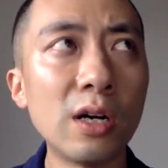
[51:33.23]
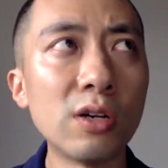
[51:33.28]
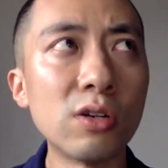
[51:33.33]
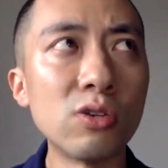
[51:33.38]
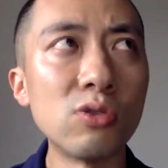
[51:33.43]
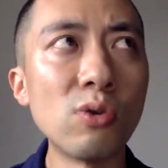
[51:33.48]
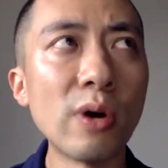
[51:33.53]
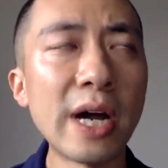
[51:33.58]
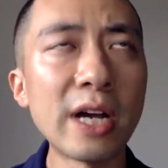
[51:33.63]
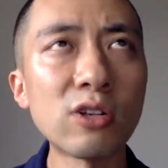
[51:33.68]

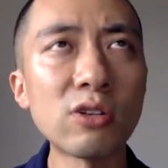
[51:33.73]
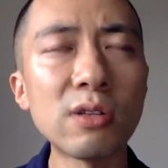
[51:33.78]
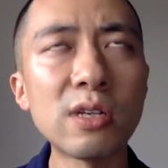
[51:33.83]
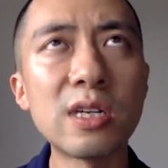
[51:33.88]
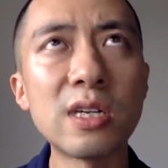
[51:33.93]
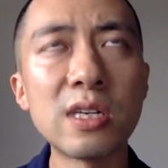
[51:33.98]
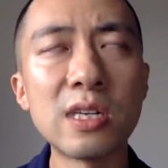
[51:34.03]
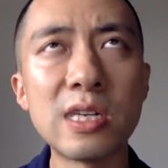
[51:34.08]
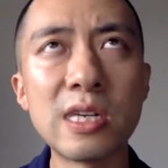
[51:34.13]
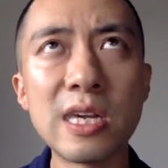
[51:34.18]
You actually
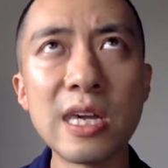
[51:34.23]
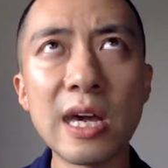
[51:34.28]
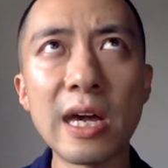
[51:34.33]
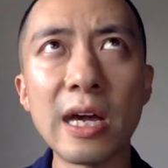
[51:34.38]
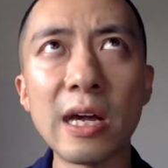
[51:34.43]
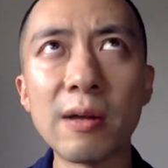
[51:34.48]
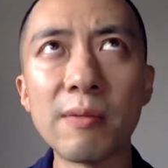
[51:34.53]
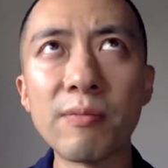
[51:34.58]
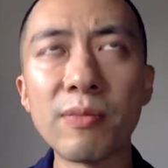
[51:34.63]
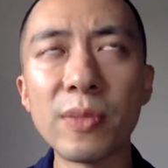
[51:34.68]
can
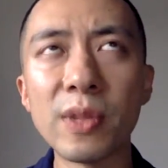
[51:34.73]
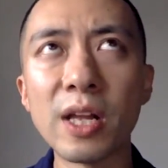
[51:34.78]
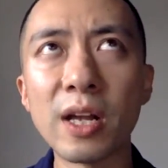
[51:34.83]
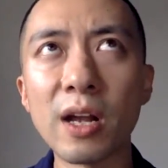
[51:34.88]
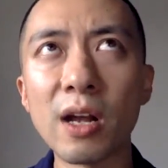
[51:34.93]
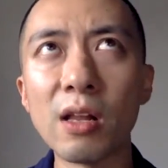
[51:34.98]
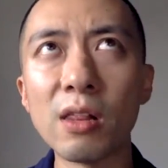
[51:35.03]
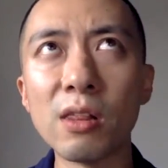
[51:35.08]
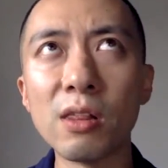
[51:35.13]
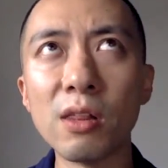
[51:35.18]
get like
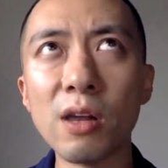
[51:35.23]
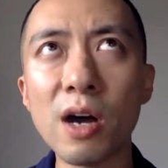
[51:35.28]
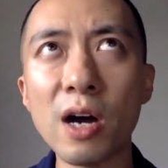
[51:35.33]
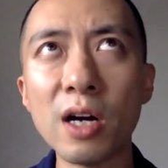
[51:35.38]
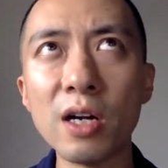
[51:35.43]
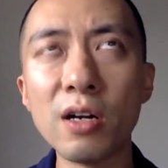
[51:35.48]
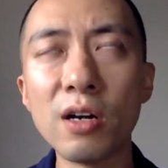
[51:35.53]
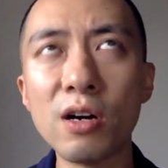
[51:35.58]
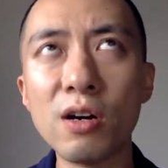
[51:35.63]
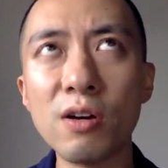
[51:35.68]
a
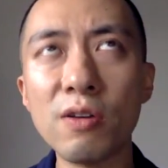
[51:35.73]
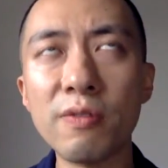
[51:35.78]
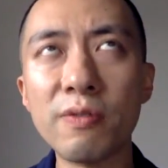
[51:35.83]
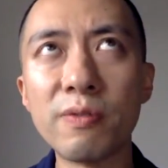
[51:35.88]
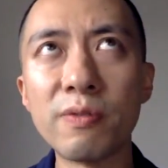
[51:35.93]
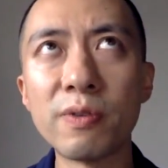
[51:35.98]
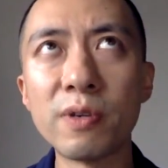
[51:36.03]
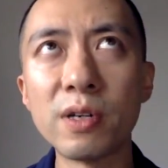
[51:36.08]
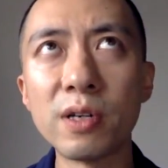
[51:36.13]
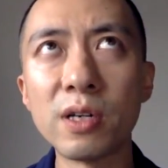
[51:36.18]
lot of